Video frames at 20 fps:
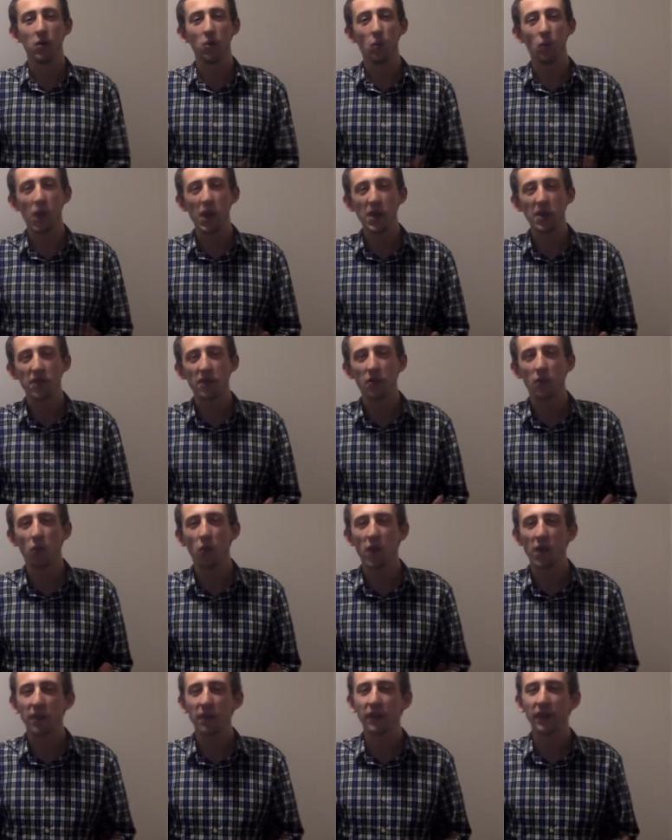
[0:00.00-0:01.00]
wait,
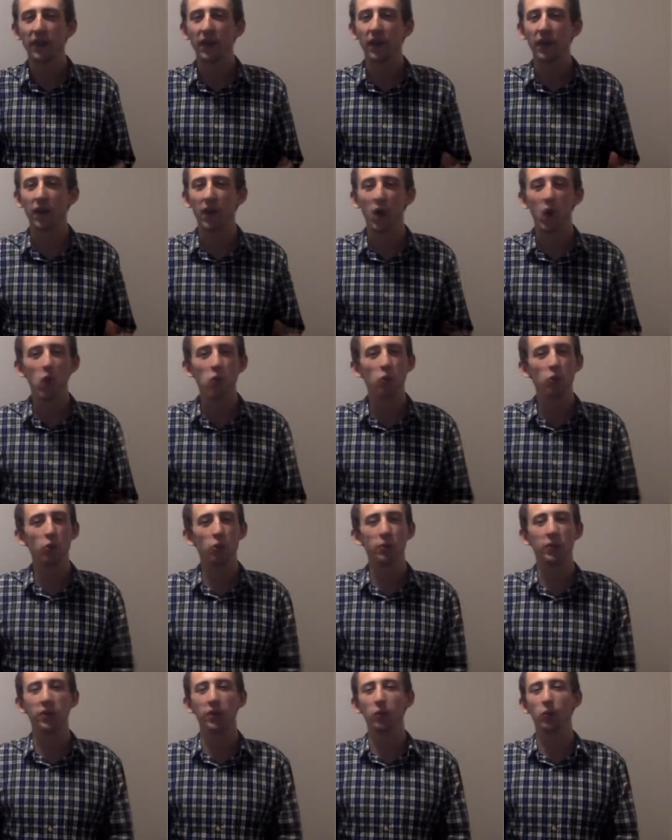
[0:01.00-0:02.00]
waiting, and hope would
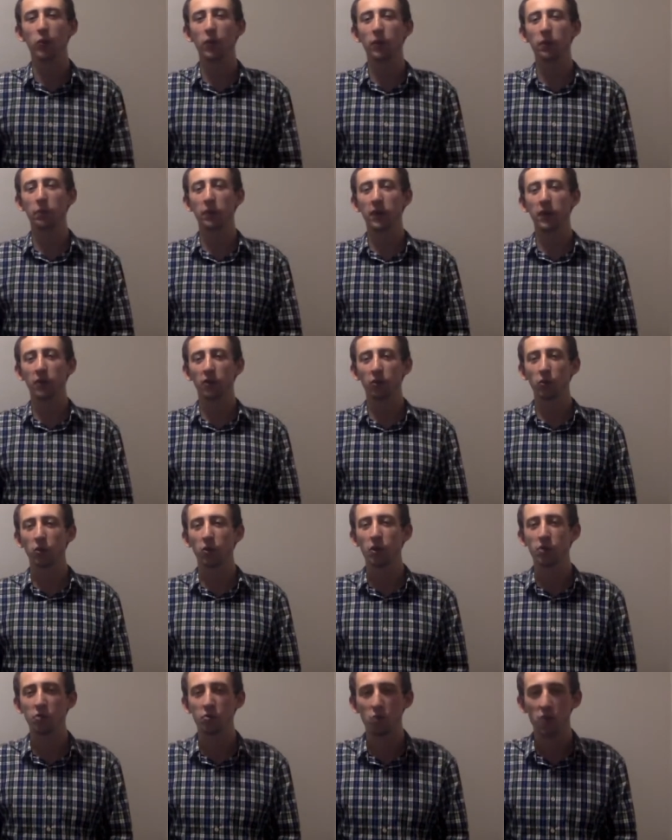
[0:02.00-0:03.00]
be the biggest
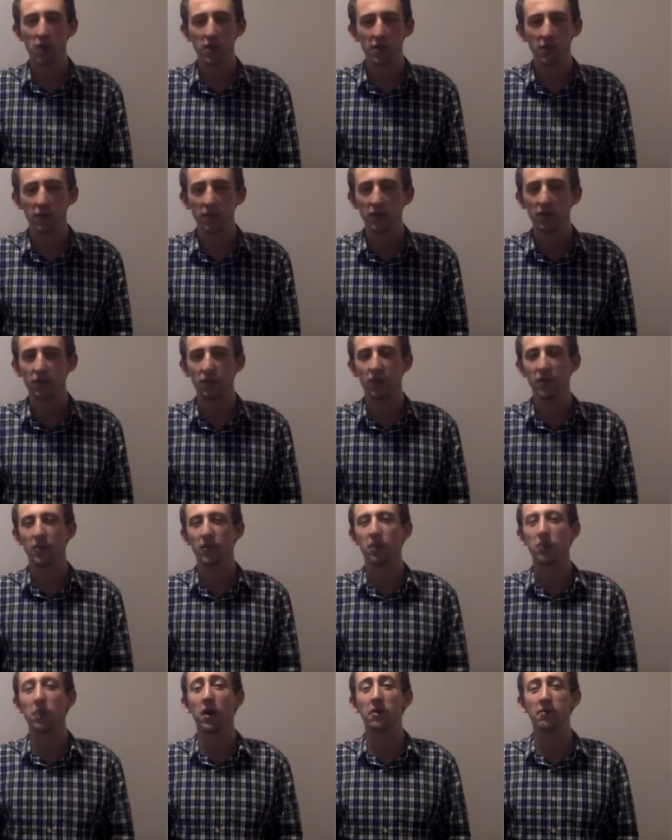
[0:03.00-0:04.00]
words right in the
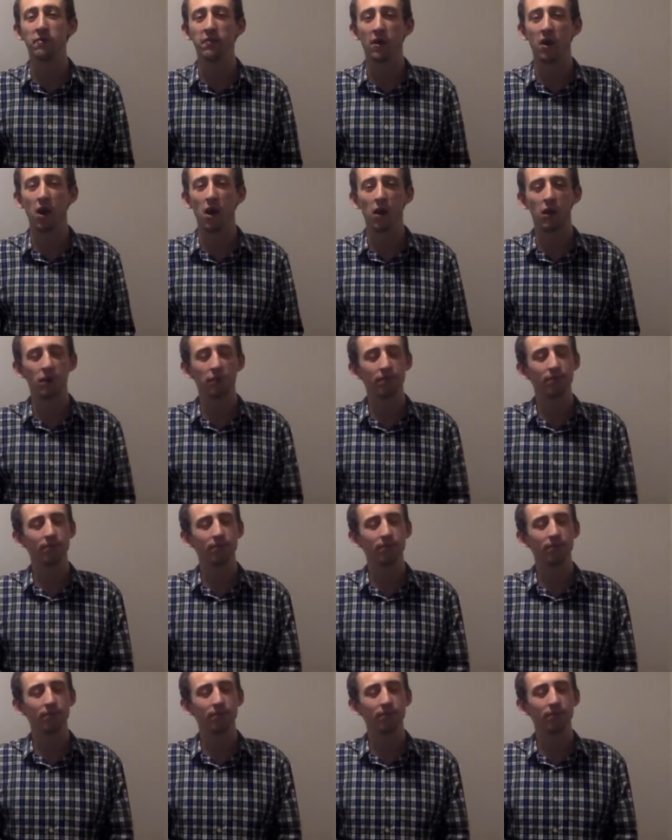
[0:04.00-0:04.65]
centre by far.